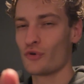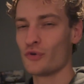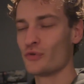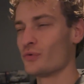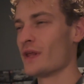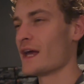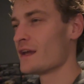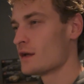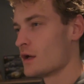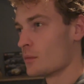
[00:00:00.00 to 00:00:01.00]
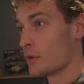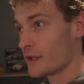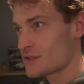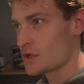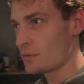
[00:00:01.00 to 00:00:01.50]
you today, but
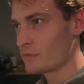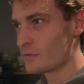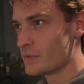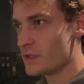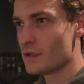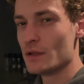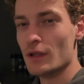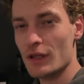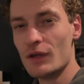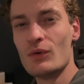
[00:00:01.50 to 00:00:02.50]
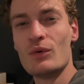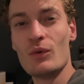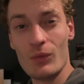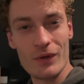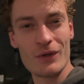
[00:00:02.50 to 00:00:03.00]
it's going to be new
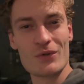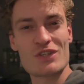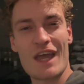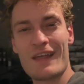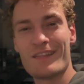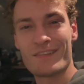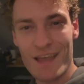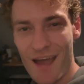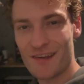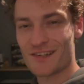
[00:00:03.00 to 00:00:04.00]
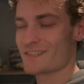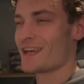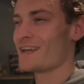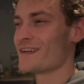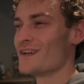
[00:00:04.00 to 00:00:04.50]
wheels and tires
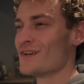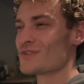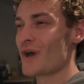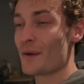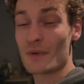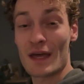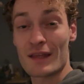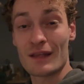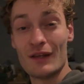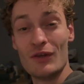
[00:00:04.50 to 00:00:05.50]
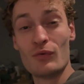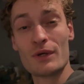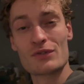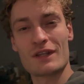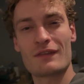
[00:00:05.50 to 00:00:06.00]
day. So I'm getting new
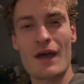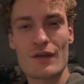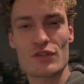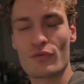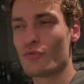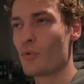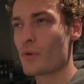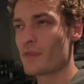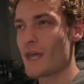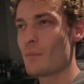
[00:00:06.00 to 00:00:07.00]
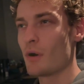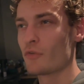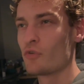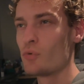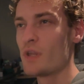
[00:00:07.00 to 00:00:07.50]
wheels and tires for the
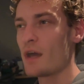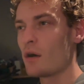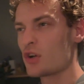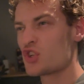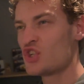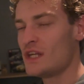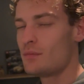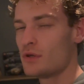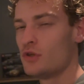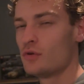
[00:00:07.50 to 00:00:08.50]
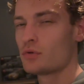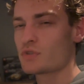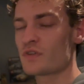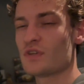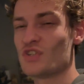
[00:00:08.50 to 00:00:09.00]
MR2. They are cheap
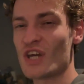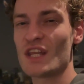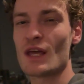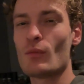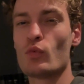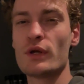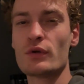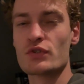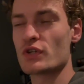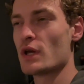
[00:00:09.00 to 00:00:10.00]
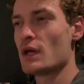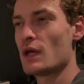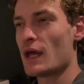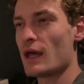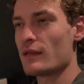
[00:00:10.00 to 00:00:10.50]
used JDM wheels
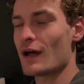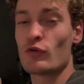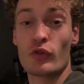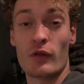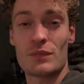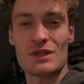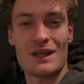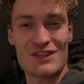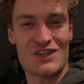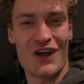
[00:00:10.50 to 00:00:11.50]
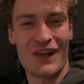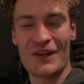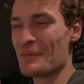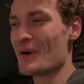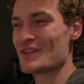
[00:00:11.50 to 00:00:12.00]
and I will not be installing
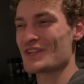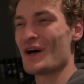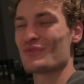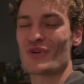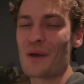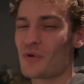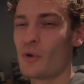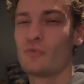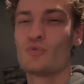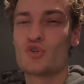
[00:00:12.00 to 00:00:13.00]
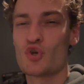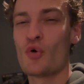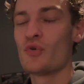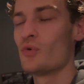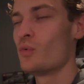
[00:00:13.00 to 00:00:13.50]
them myself. So I'm going to show
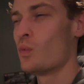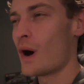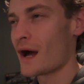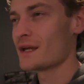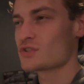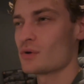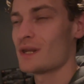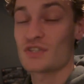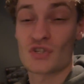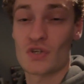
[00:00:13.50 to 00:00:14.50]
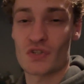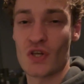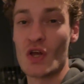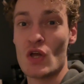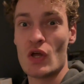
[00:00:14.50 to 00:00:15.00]
you why. So let's just
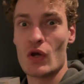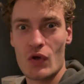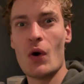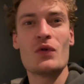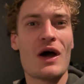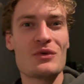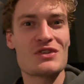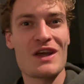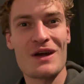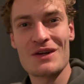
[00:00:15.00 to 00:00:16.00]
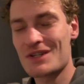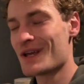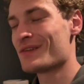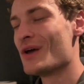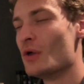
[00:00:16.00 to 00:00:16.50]
go downstairs
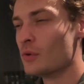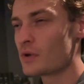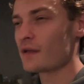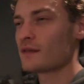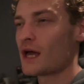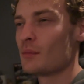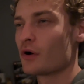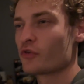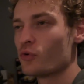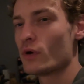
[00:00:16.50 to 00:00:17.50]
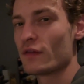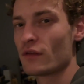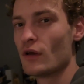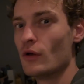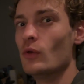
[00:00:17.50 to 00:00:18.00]
and look at the MR2 and
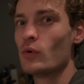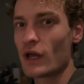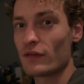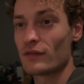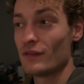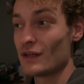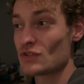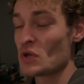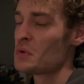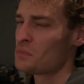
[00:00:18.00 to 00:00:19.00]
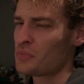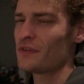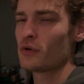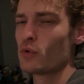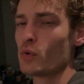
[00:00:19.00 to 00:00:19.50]
look at this
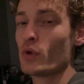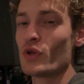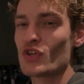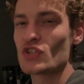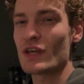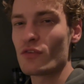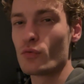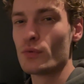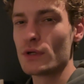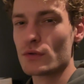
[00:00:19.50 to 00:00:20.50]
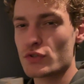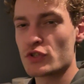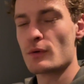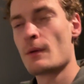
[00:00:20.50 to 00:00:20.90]
pretty cool set of wheels.